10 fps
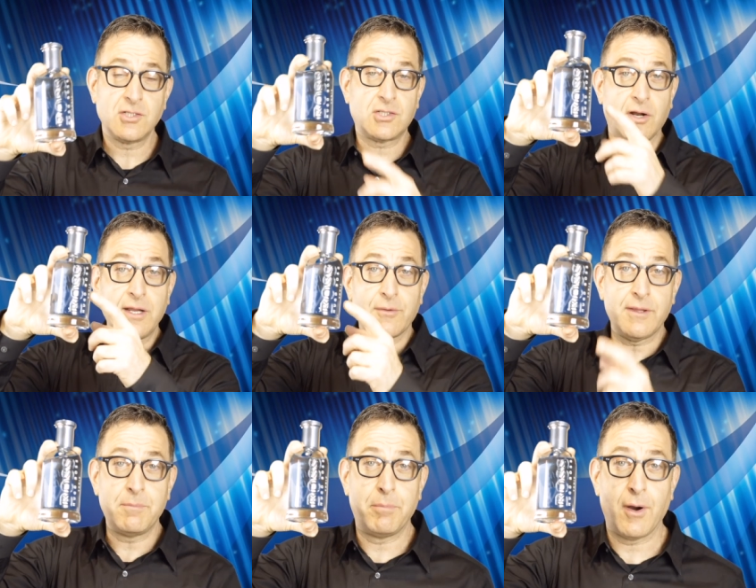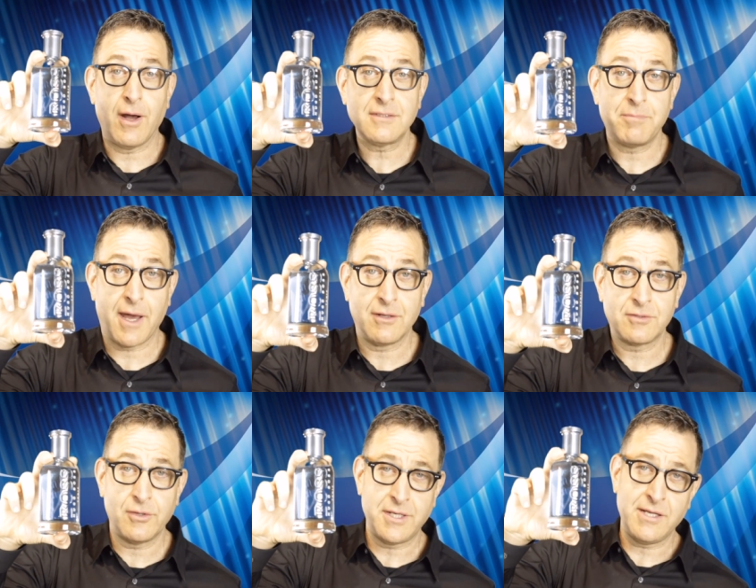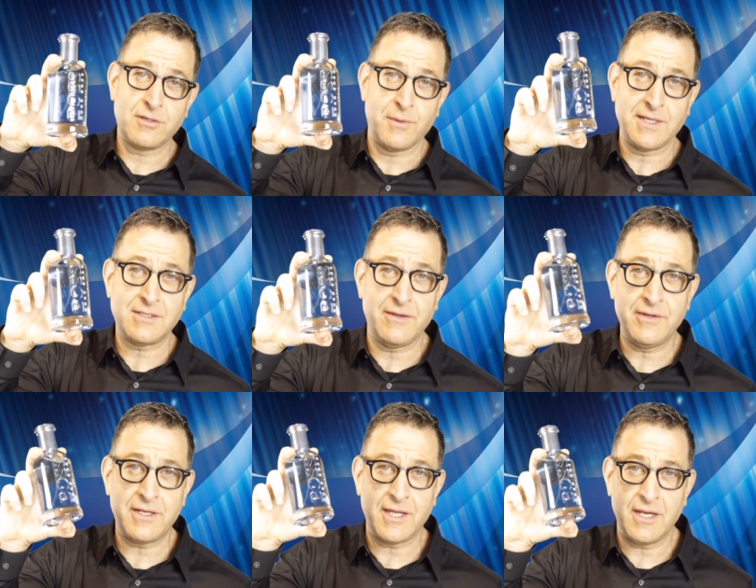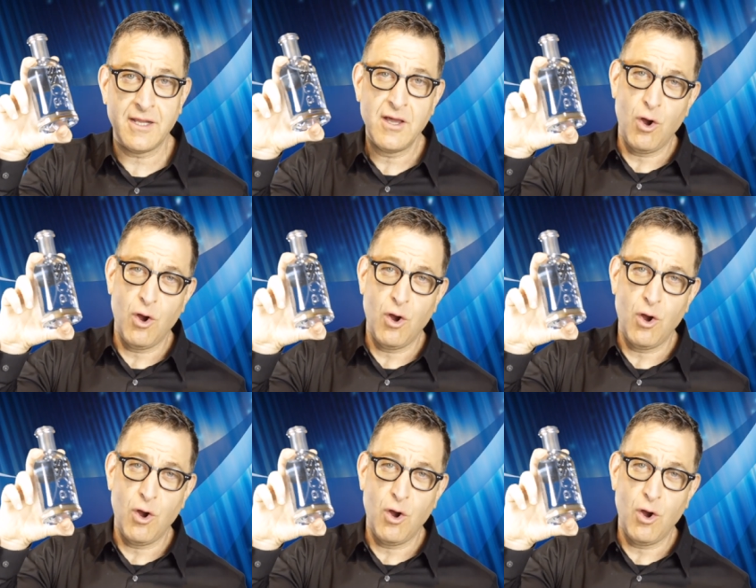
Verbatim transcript: Starting with Boss Bottled Tonight twenty seventeen.